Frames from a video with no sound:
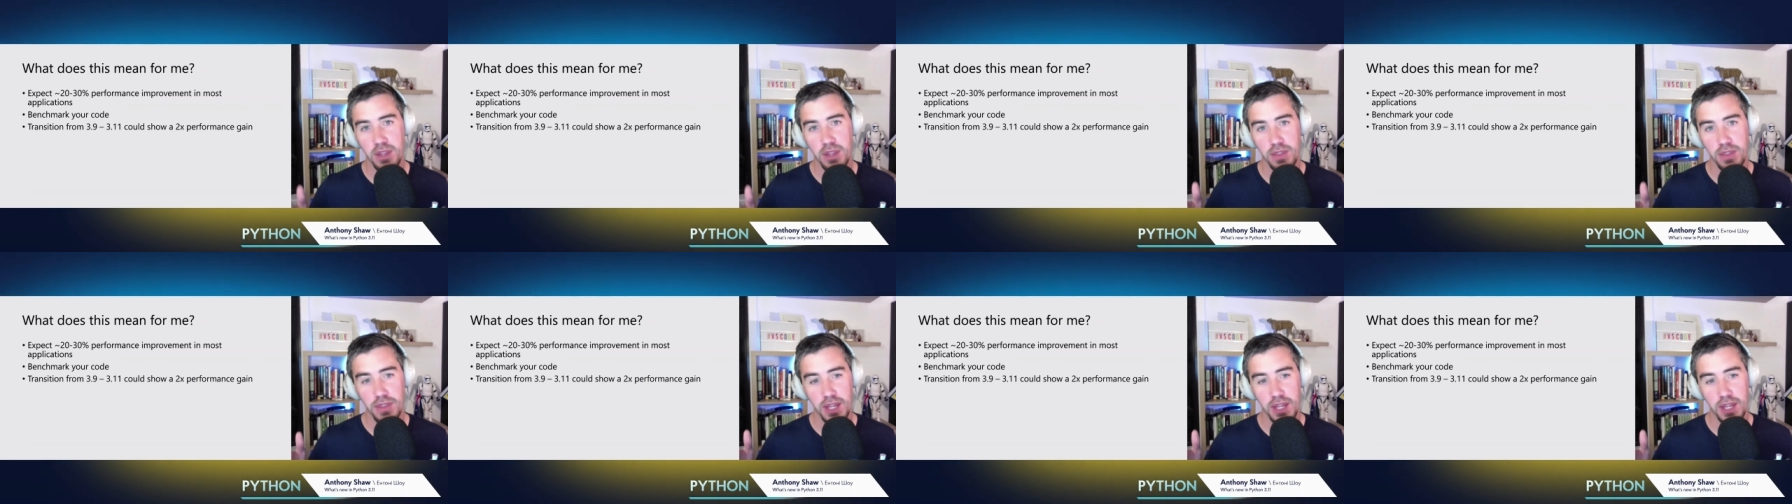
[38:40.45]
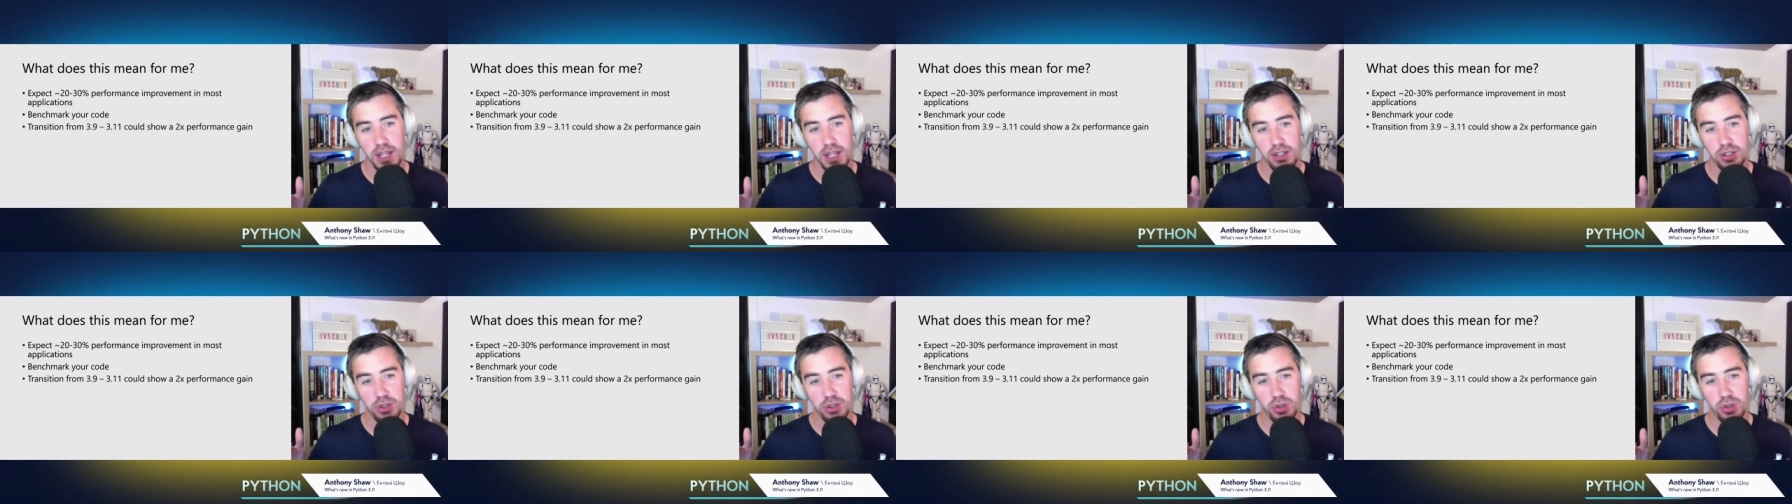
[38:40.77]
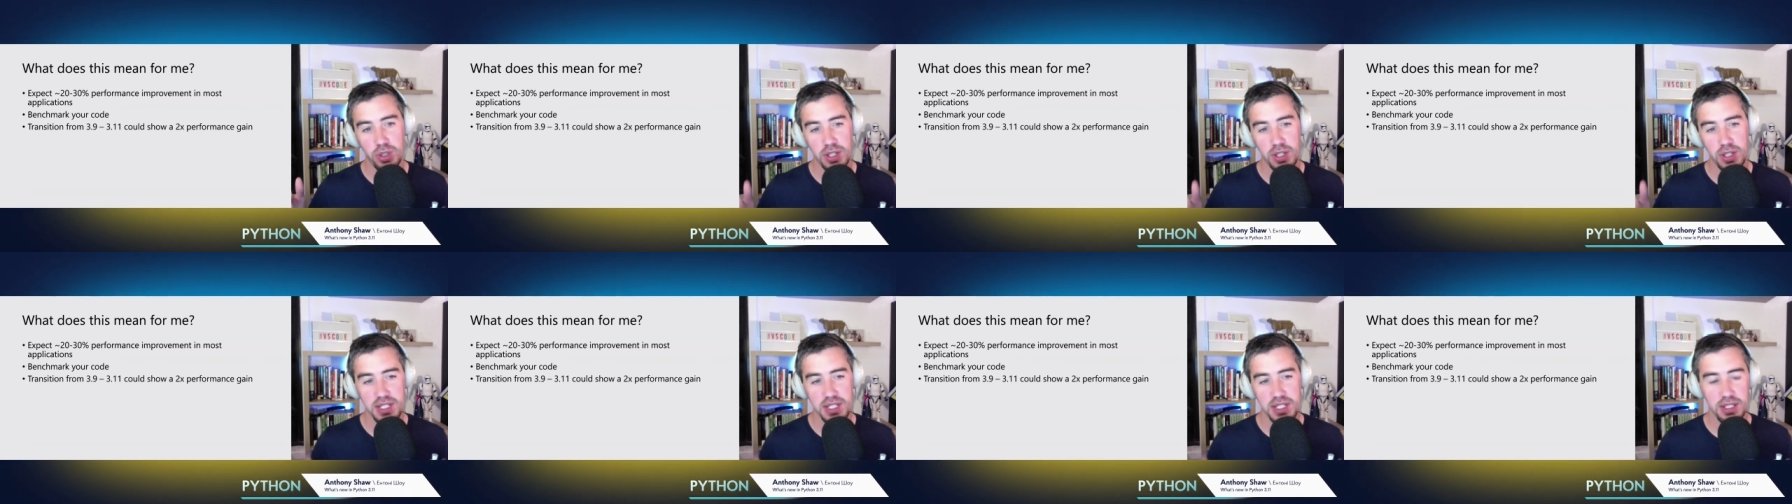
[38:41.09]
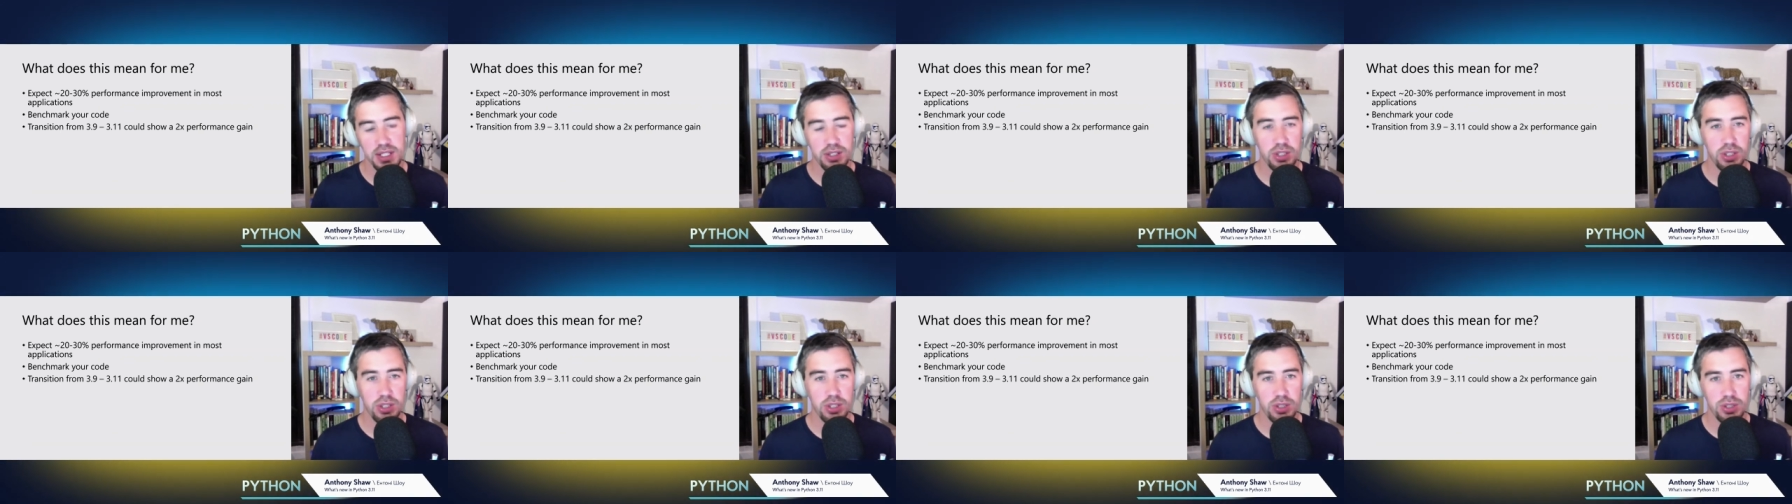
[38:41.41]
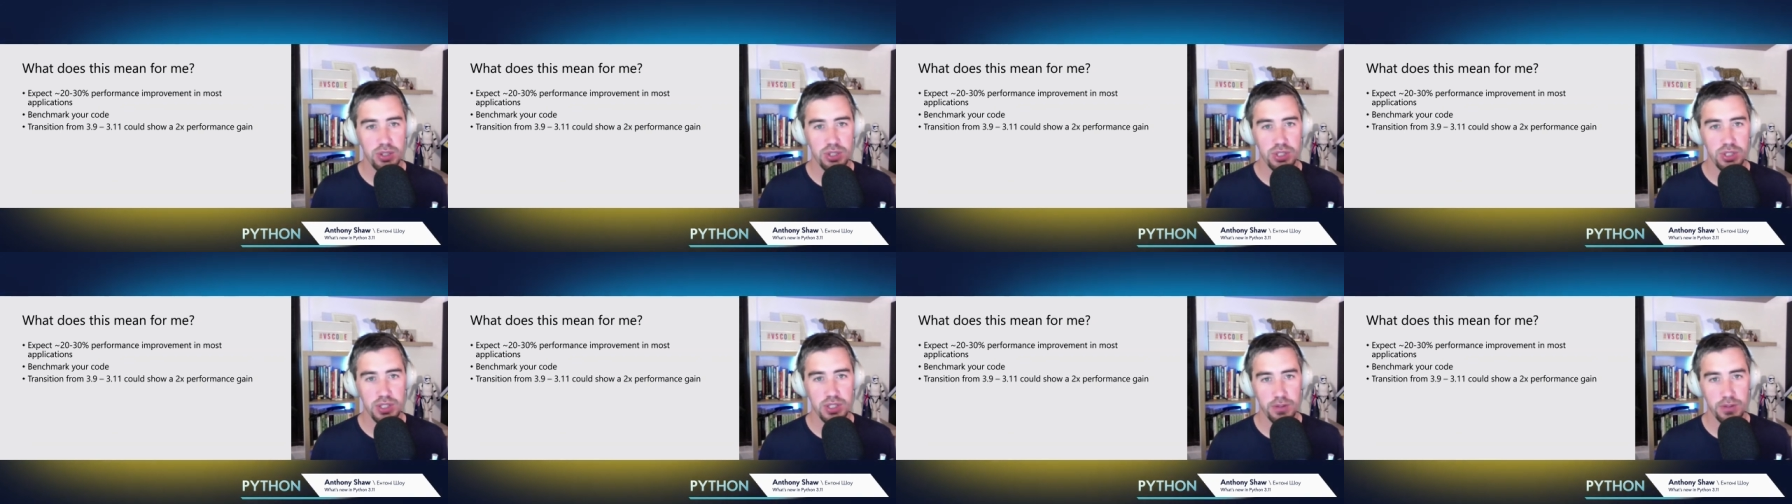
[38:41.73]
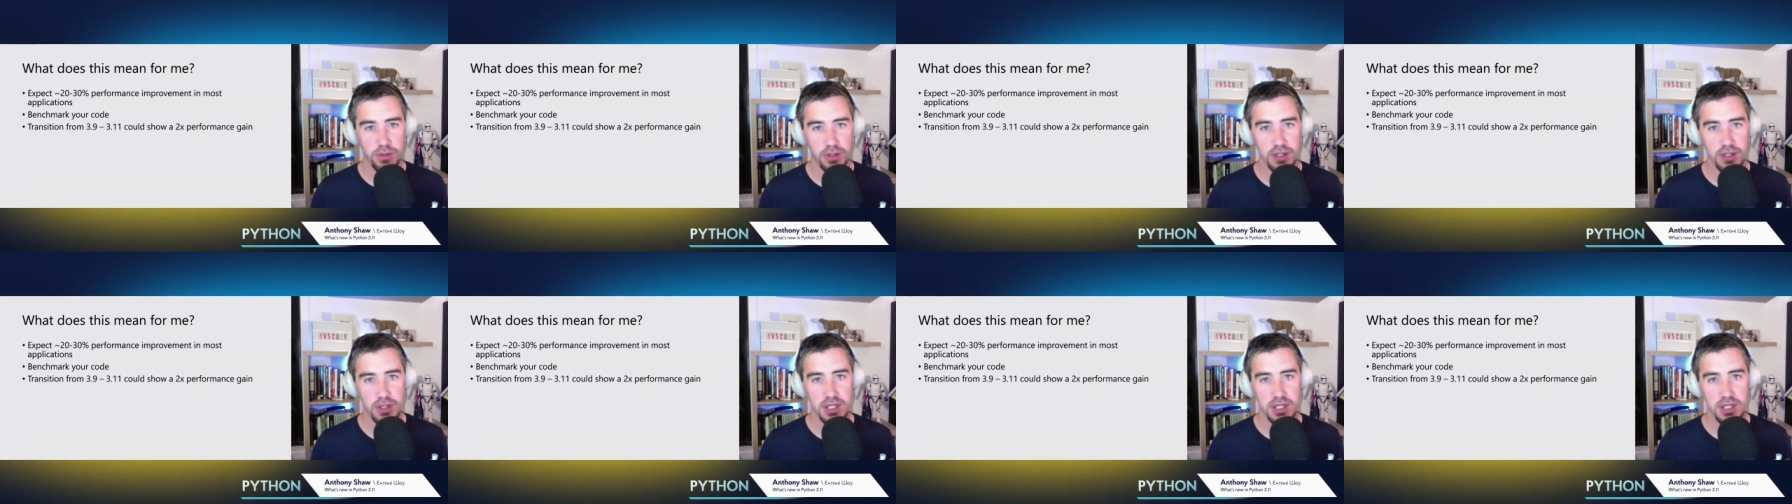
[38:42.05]
then you're going to see a huge
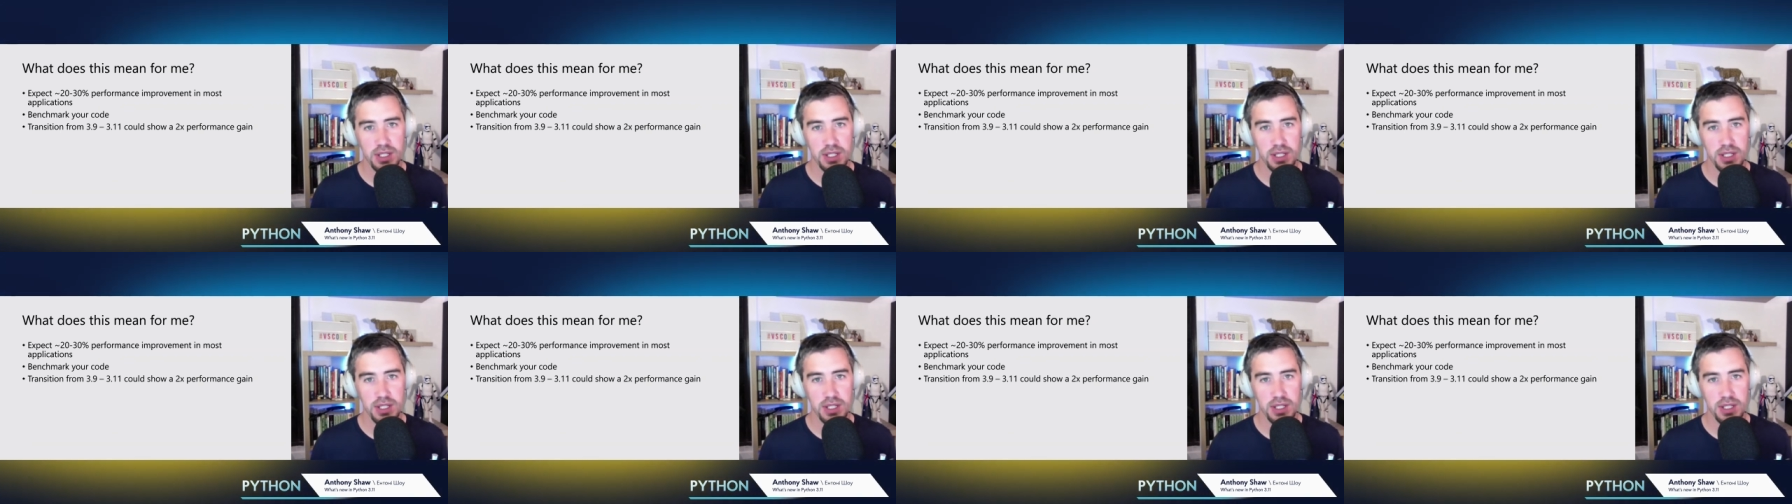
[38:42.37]
difference